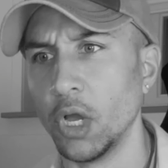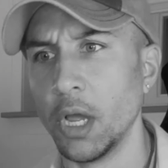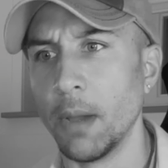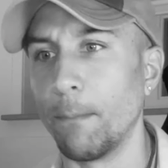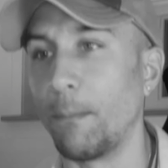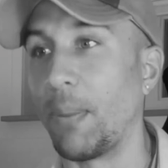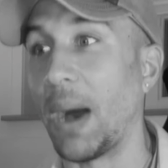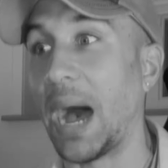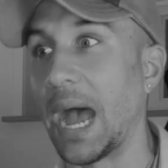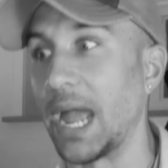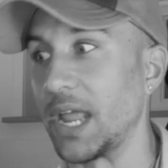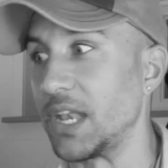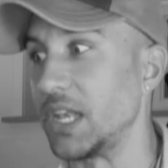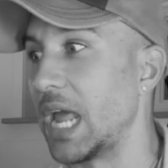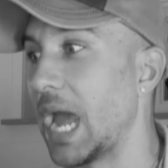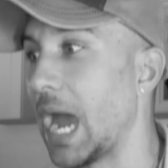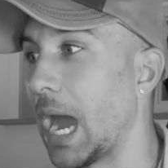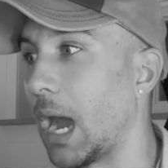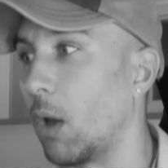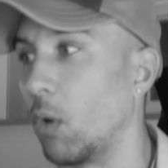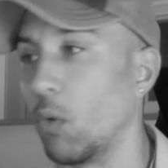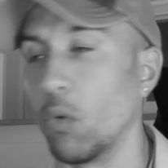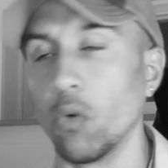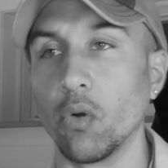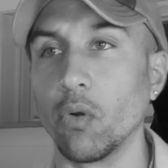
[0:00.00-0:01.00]
Buy now
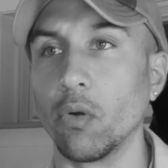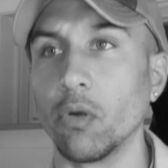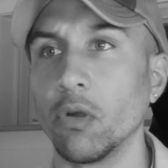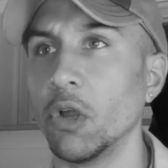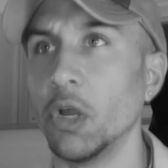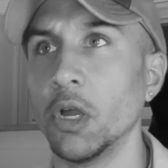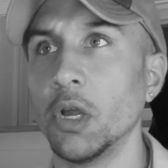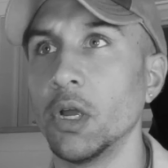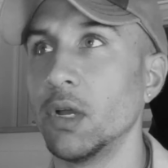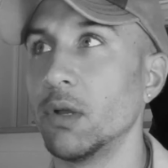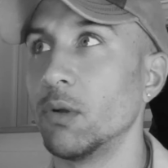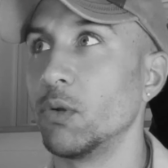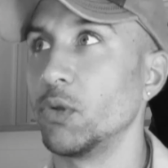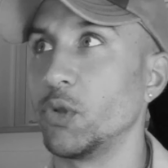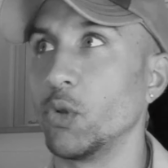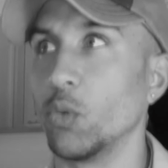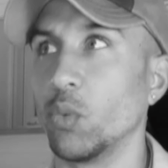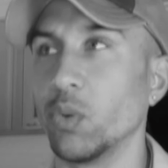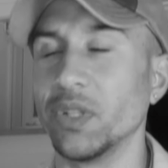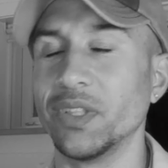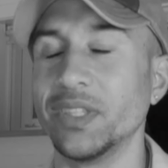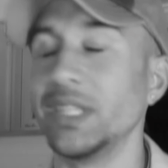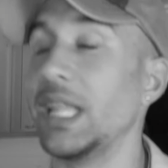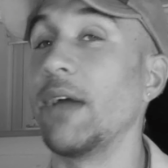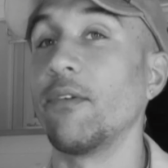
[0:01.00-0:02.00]
or you will
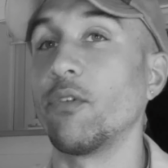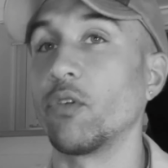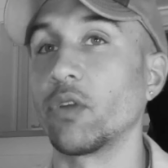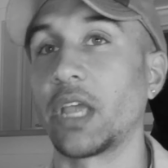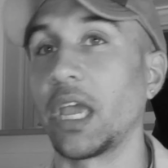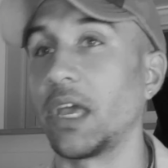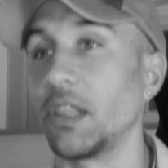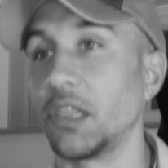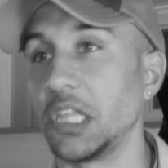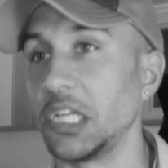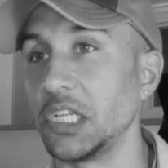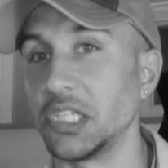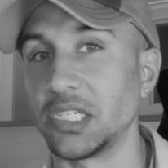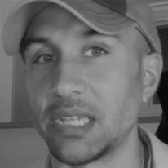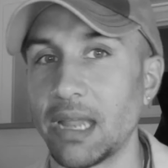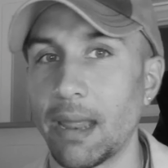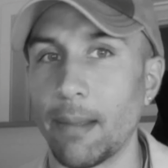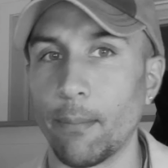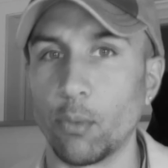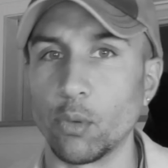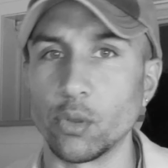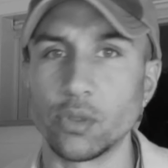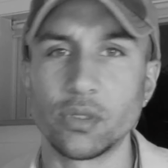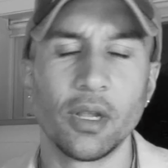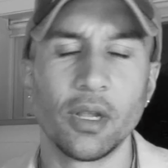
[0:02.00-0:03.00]
never get these samples.